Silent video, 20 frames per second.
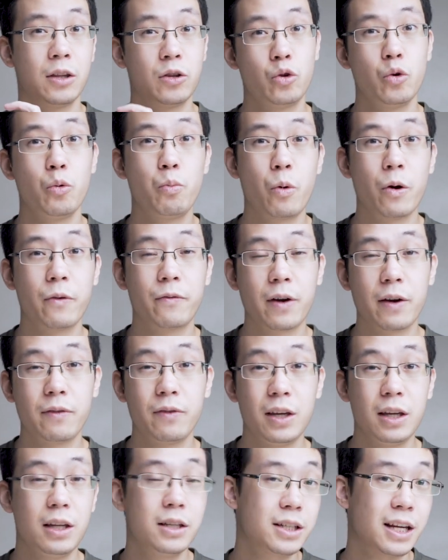2.5
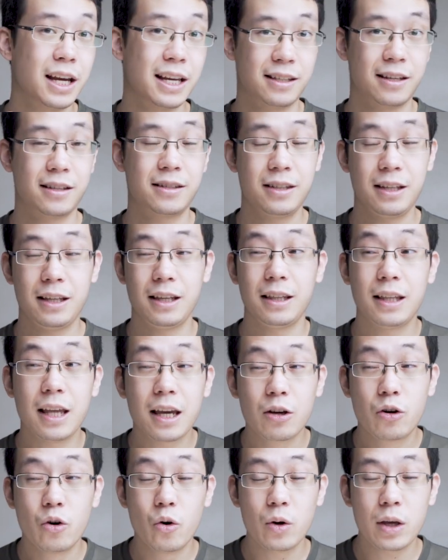inch SSD. They
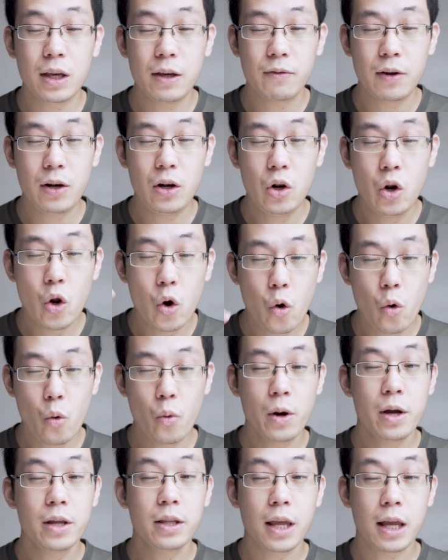go even
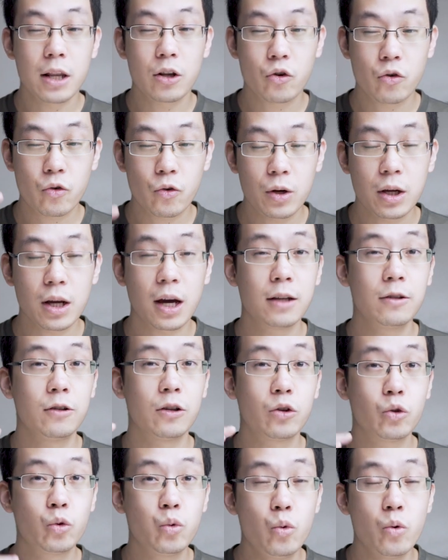lower than
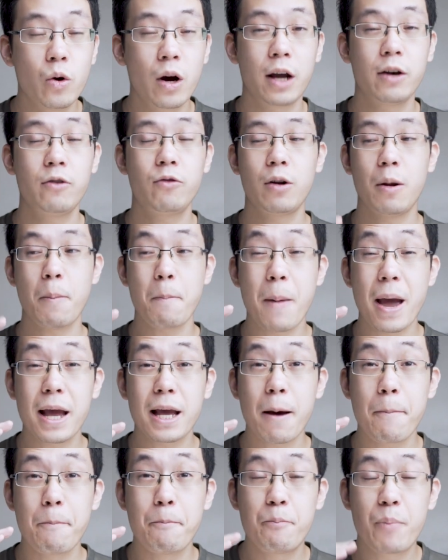300, 200
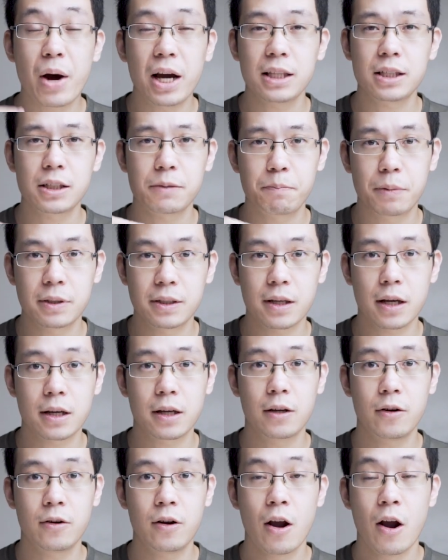megabytes per
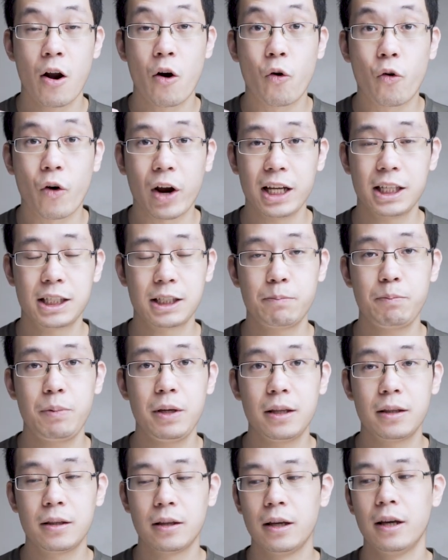second write
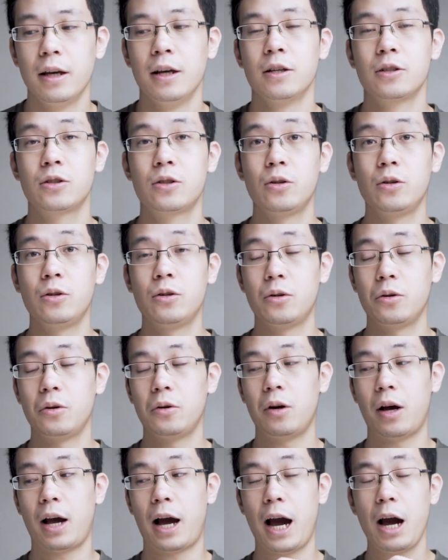speed. So
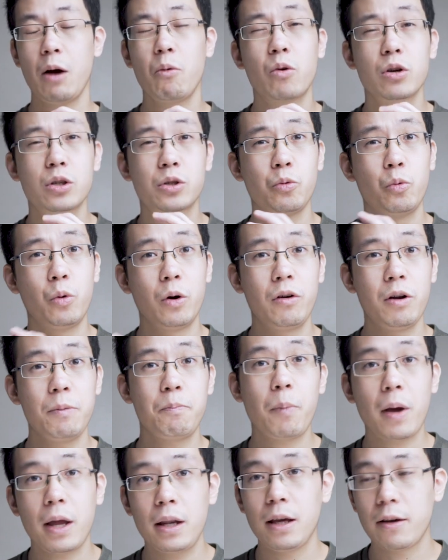I was
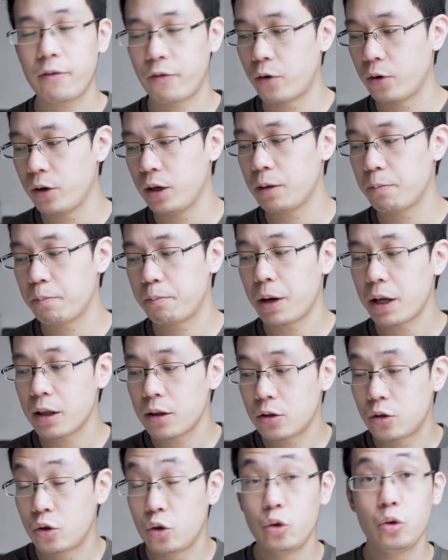worried panicked for it,
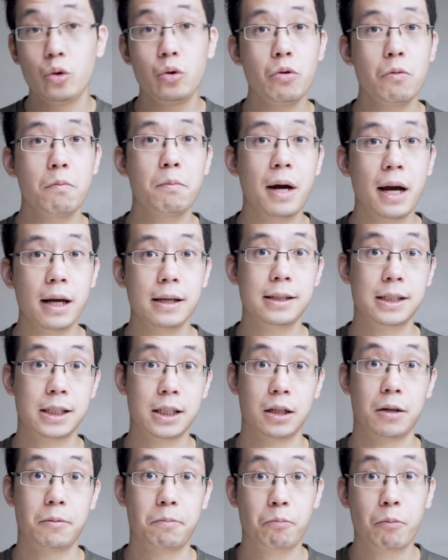but to my
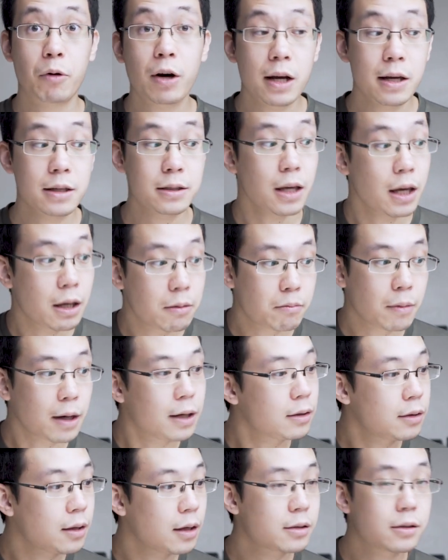surprise and my
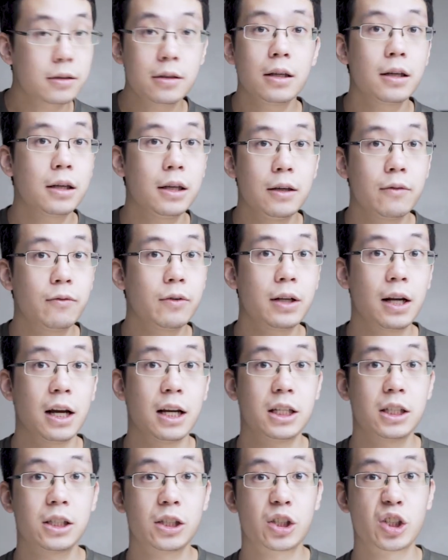testing even, I
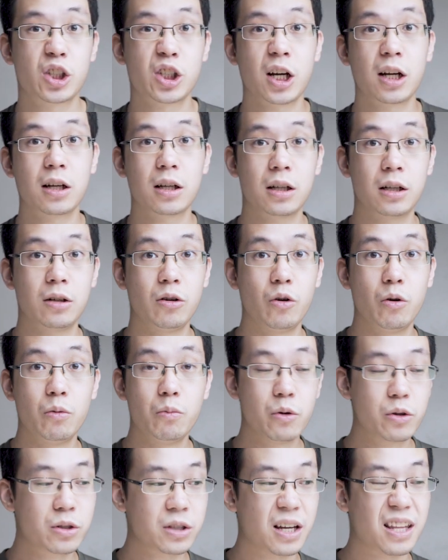just chunked
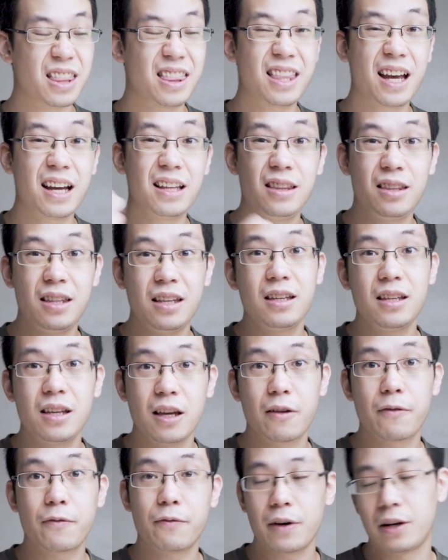almost a 90
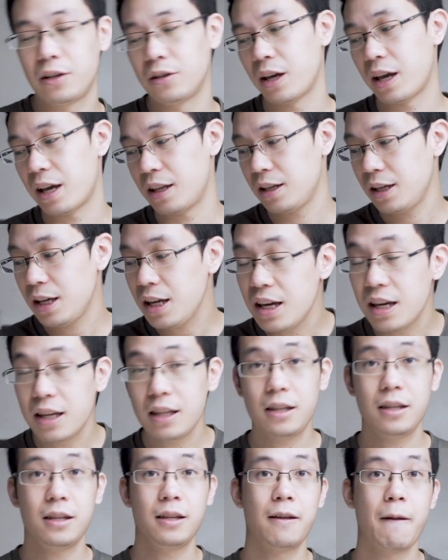gig file at
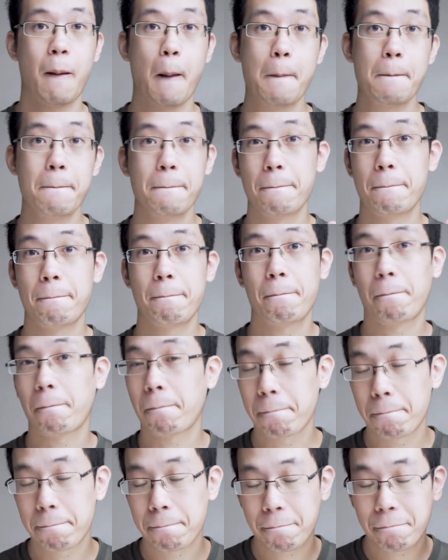it,
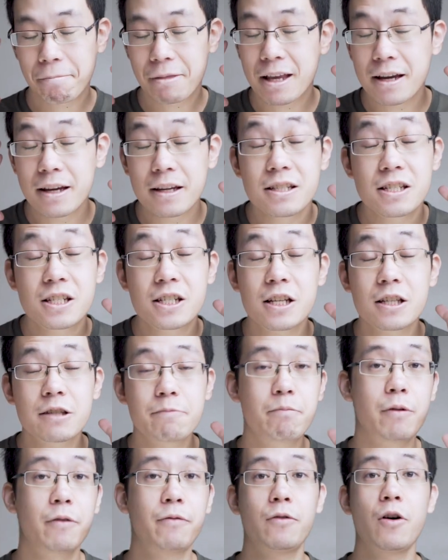it
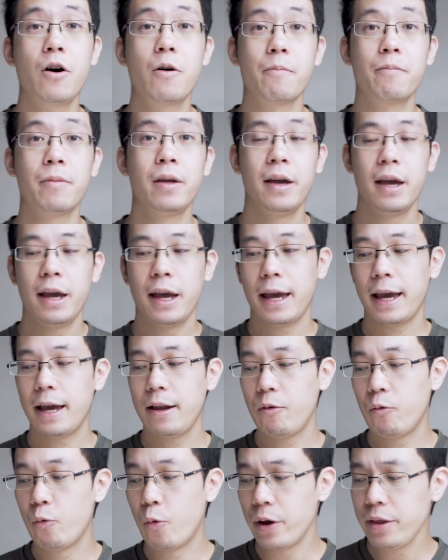just performed.
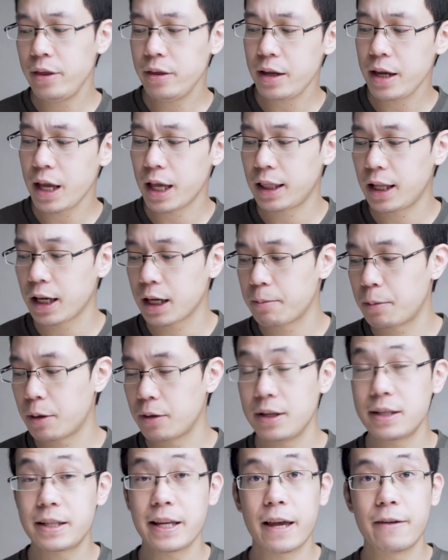And one thing I like
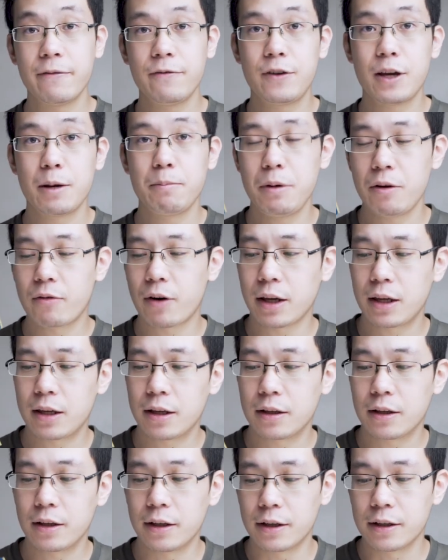about this NVMe right
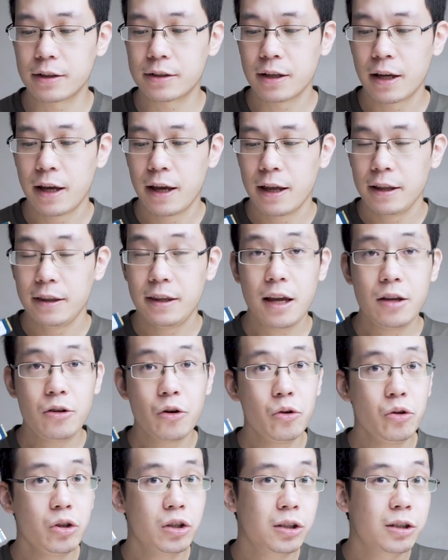here is they
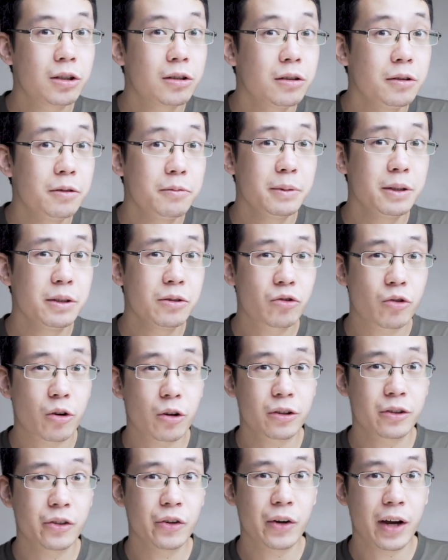don't thermal
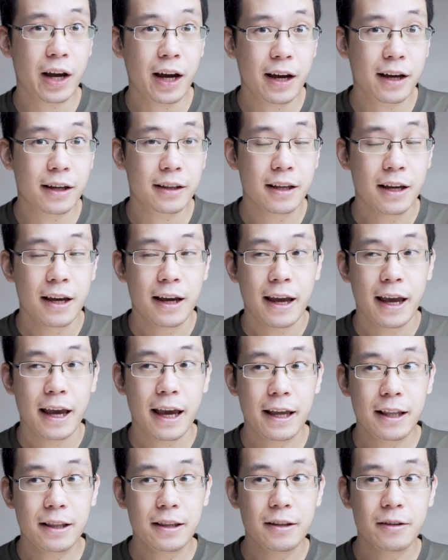throttle hard.
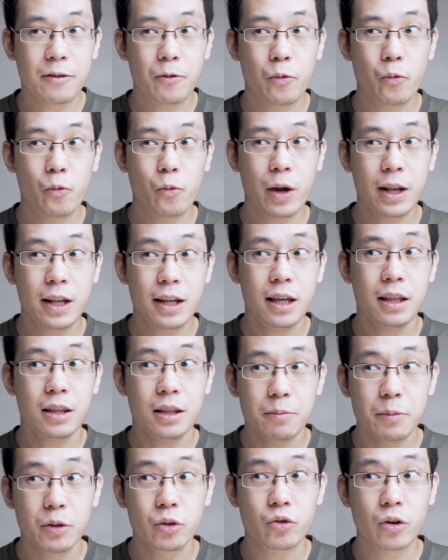And when they
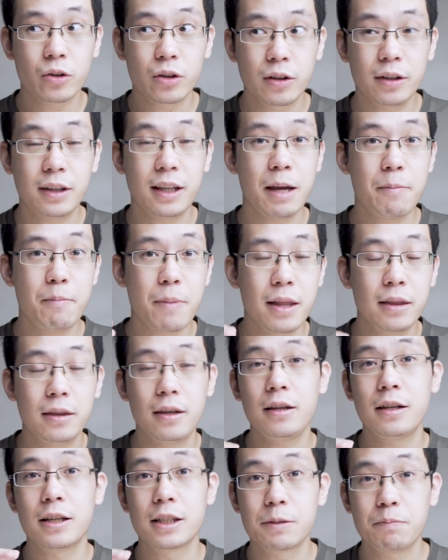thermal throttle, they
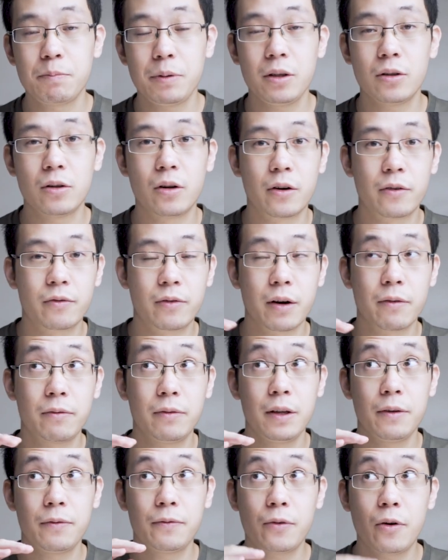maintain a speed of
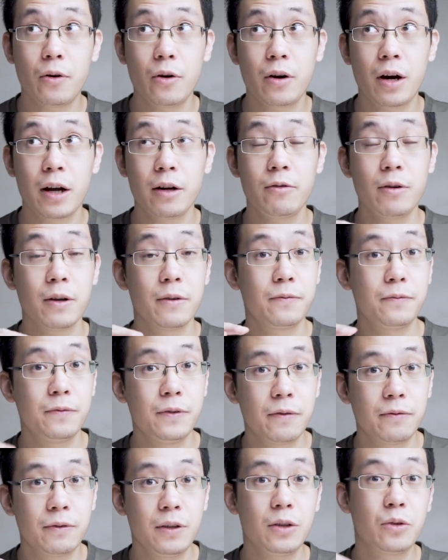roughly
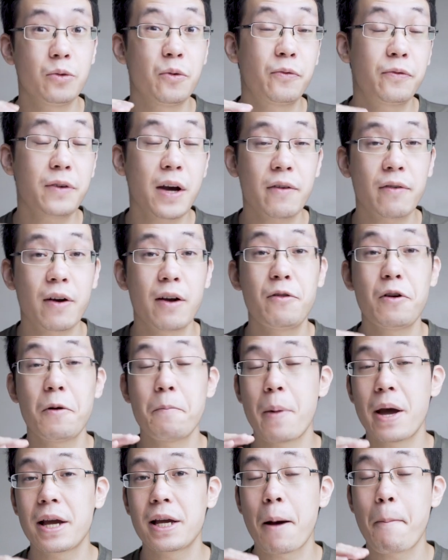450 to 500
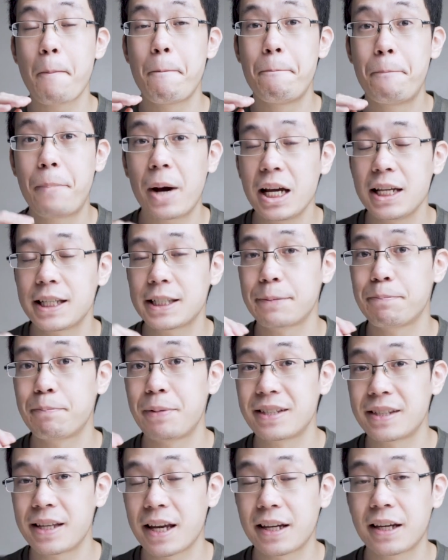megabytes
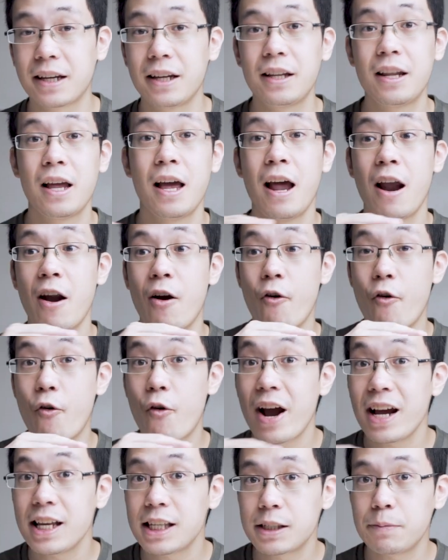per second,
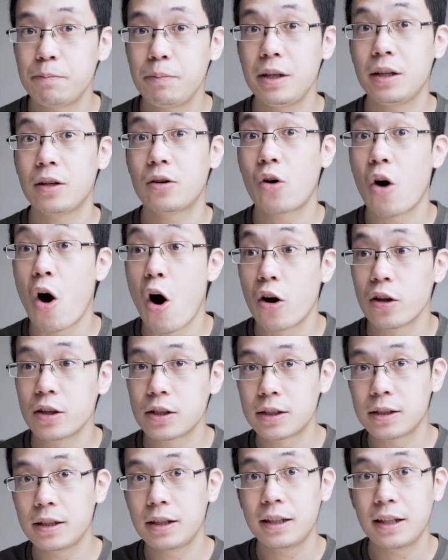write speed
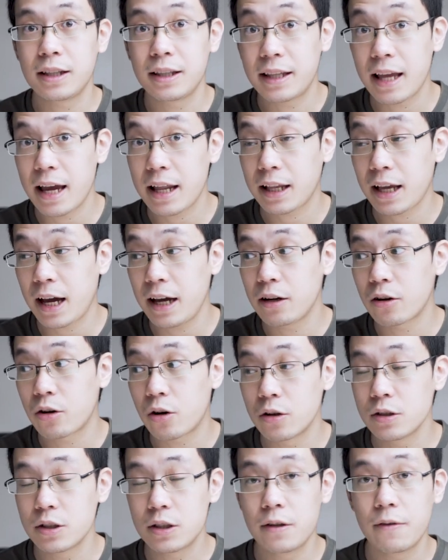constant, that kind of
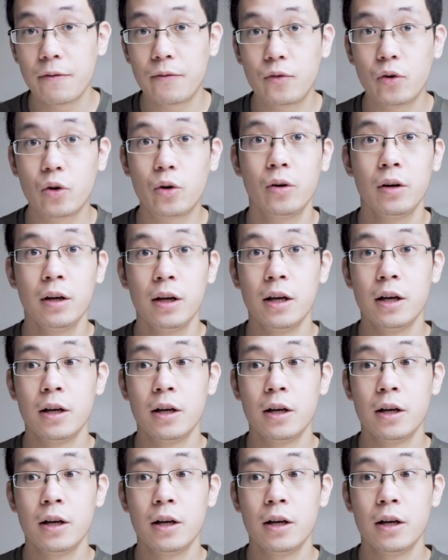constant flow